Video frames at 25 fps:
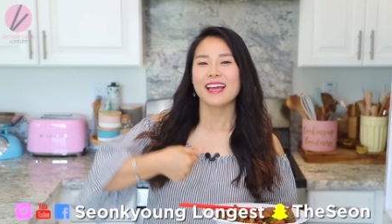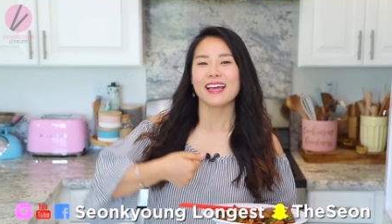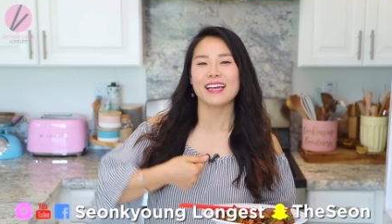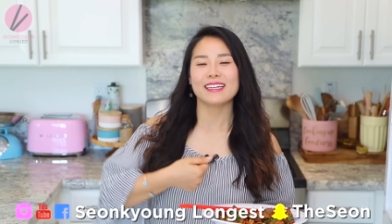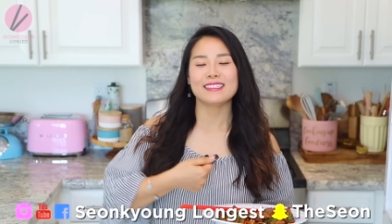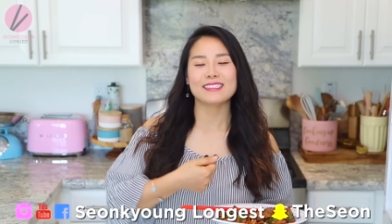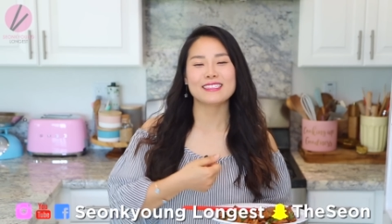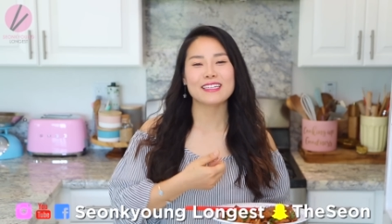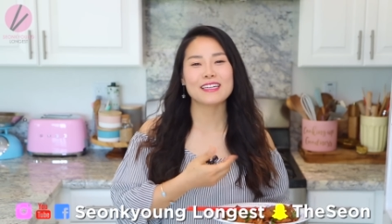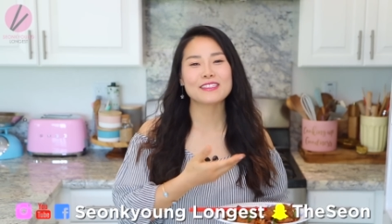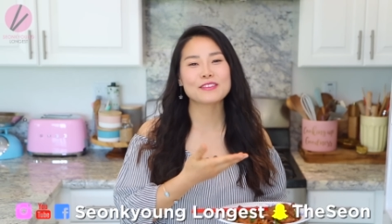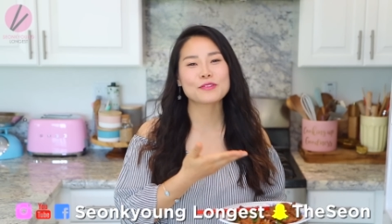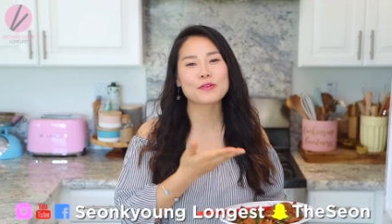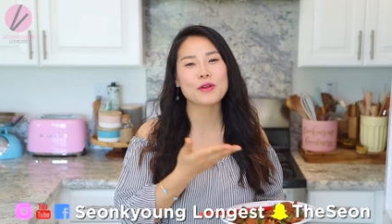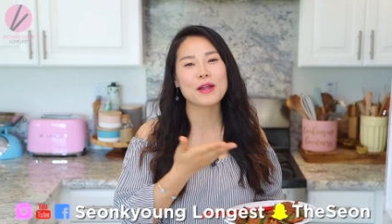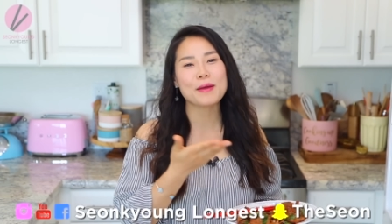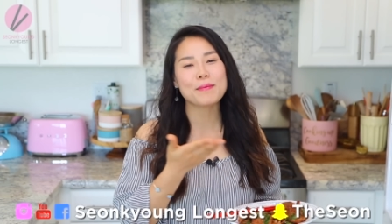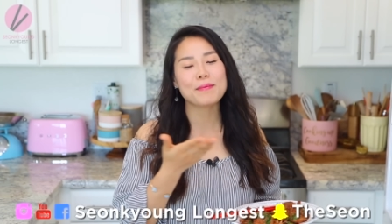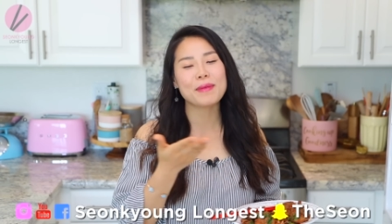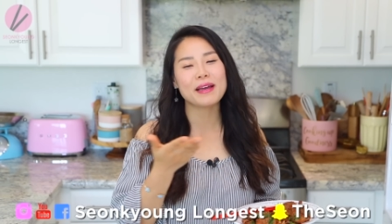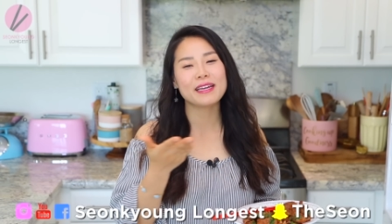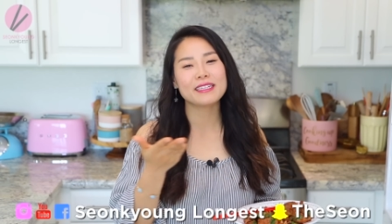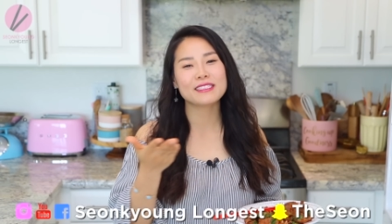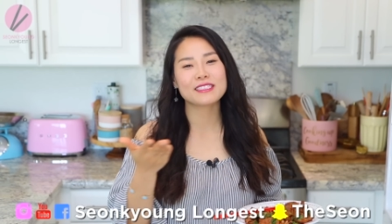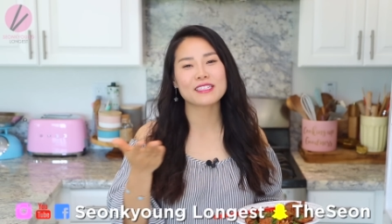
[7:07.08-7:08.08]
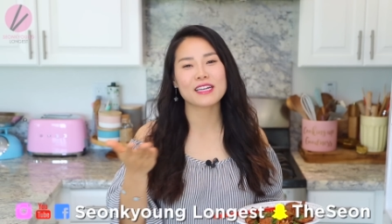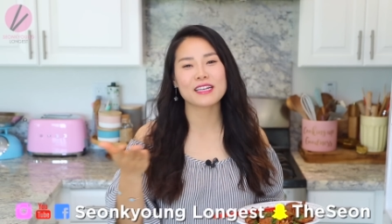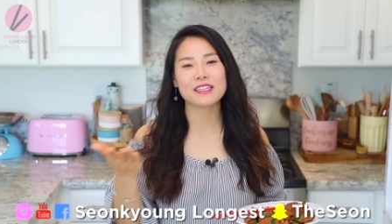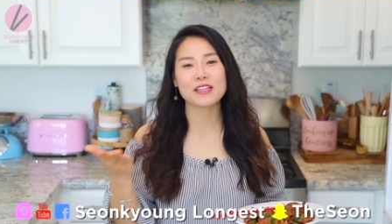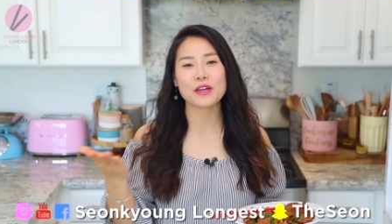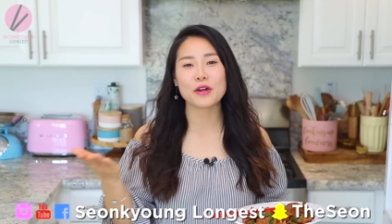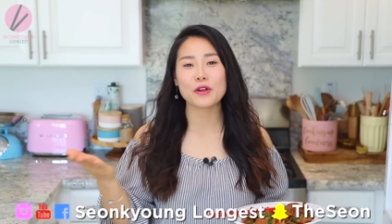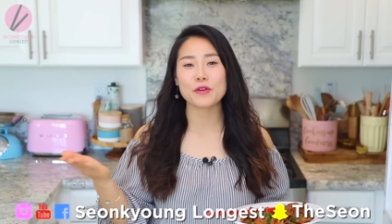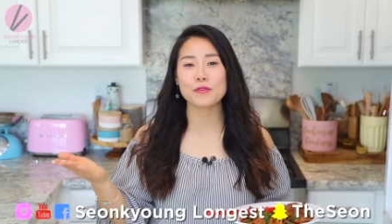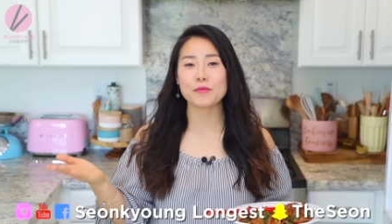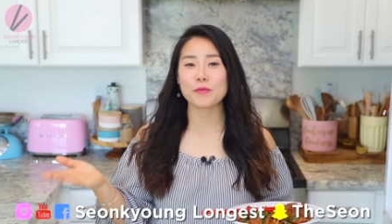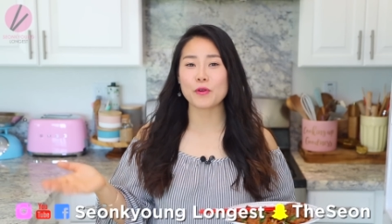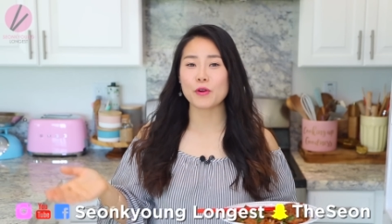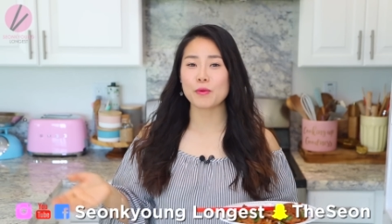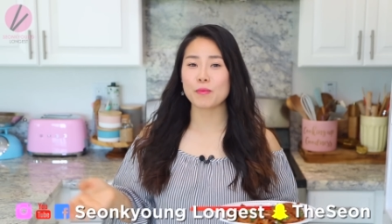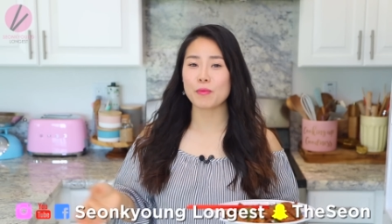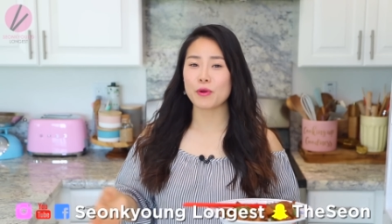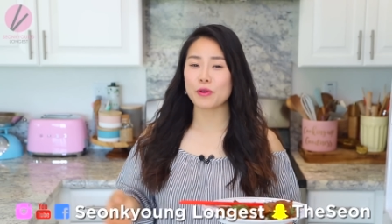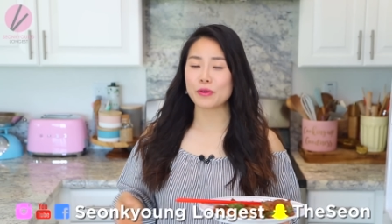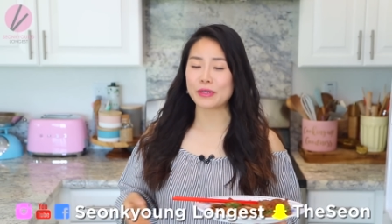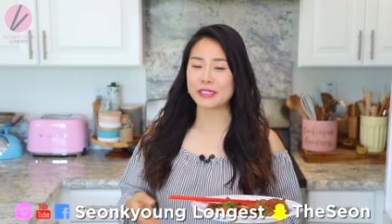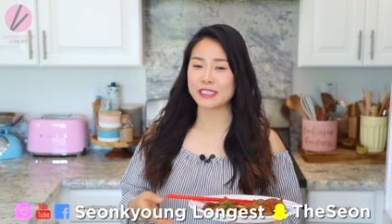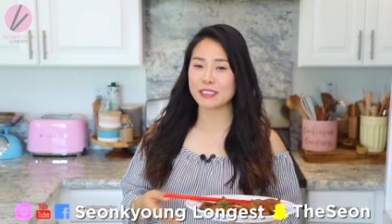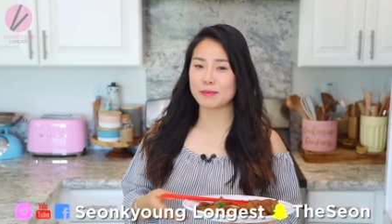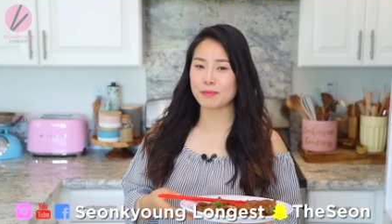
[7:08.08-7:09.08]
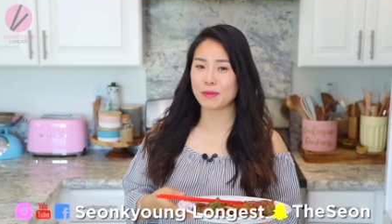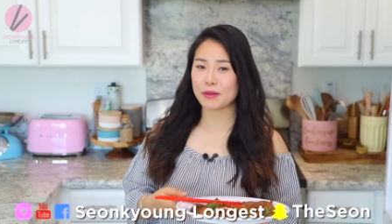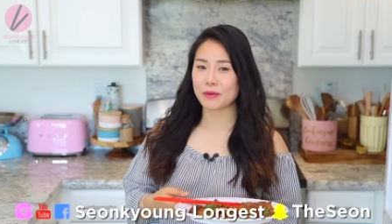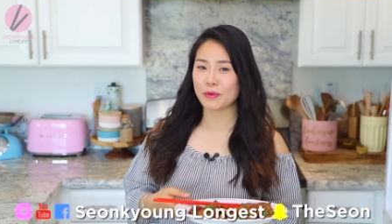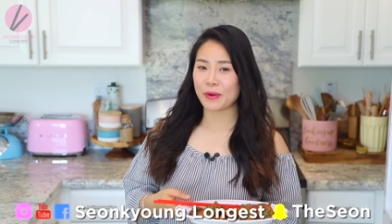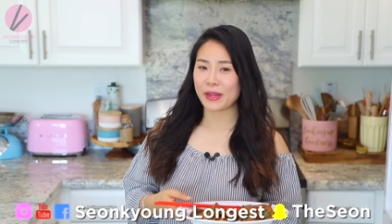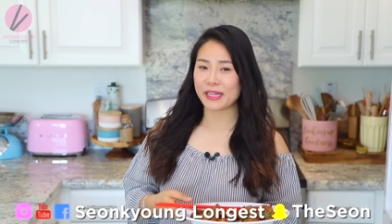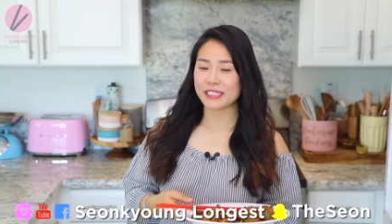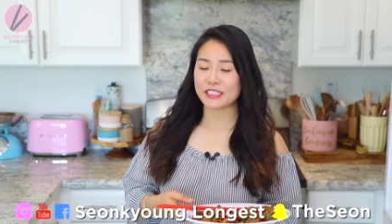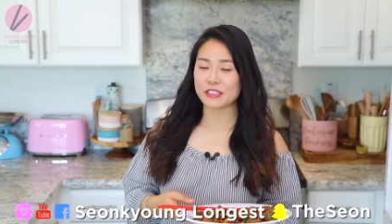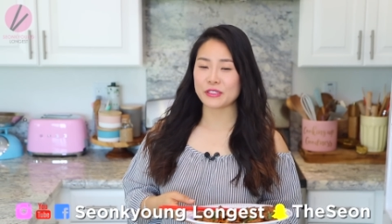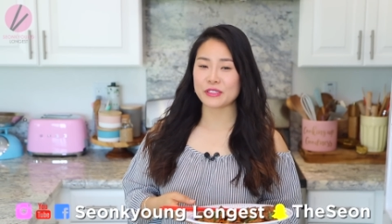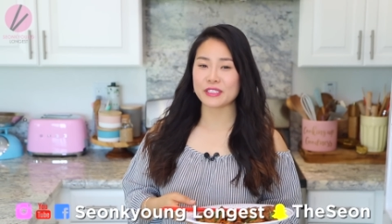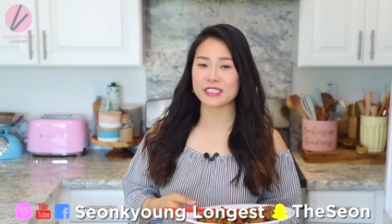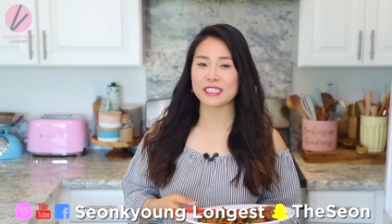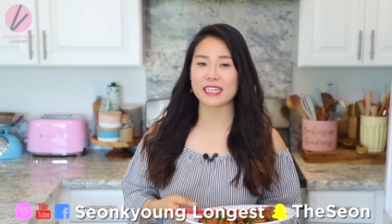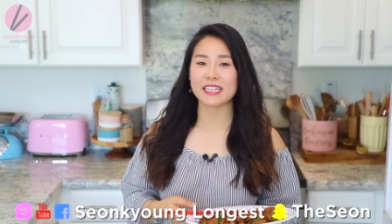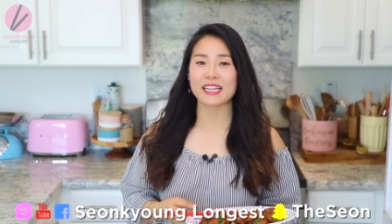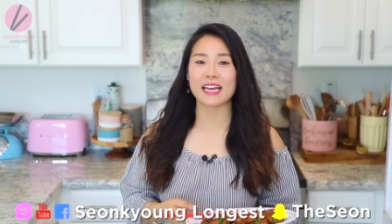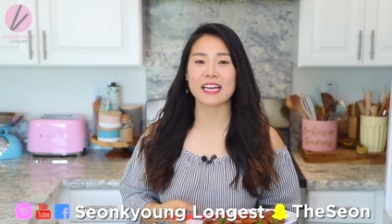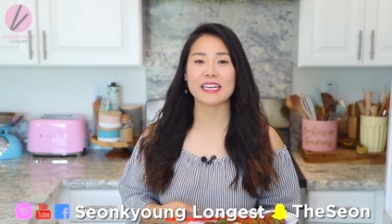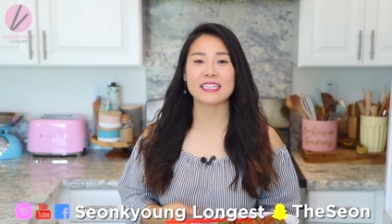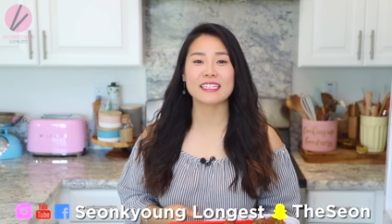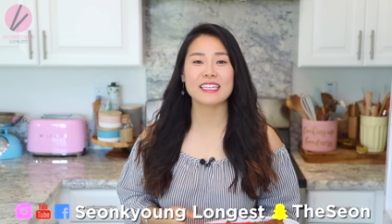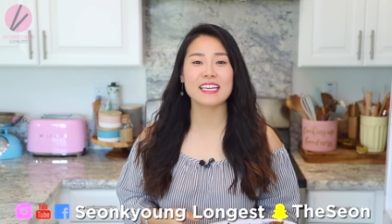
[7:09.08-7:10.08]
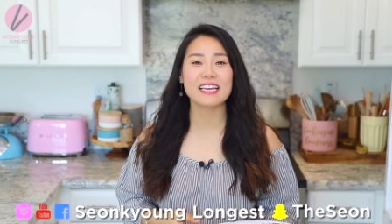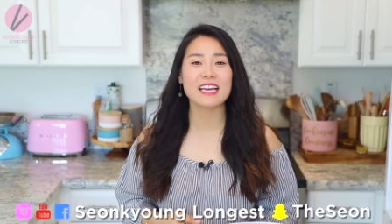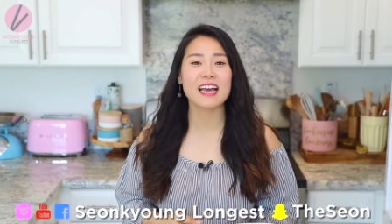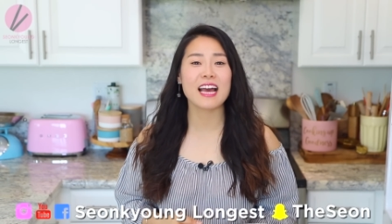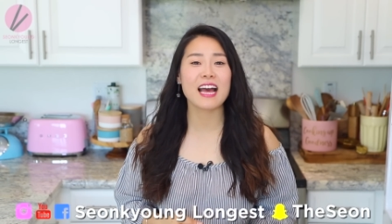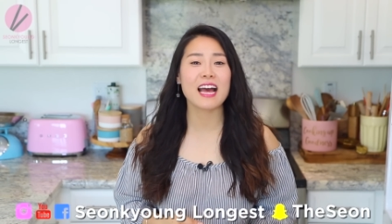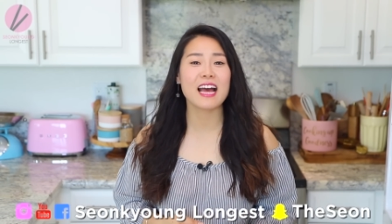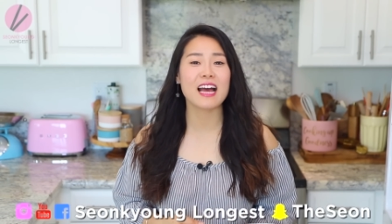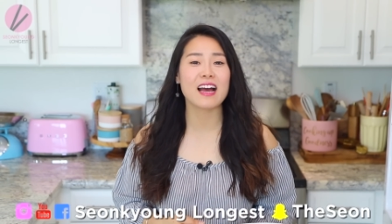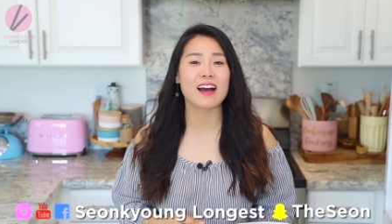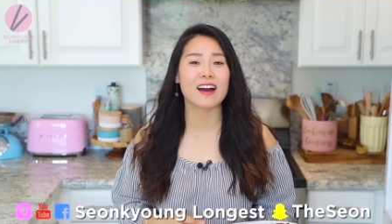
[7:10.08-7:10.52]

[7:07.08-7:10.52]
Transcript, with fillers: and subscribe my channel for more inspirations and idea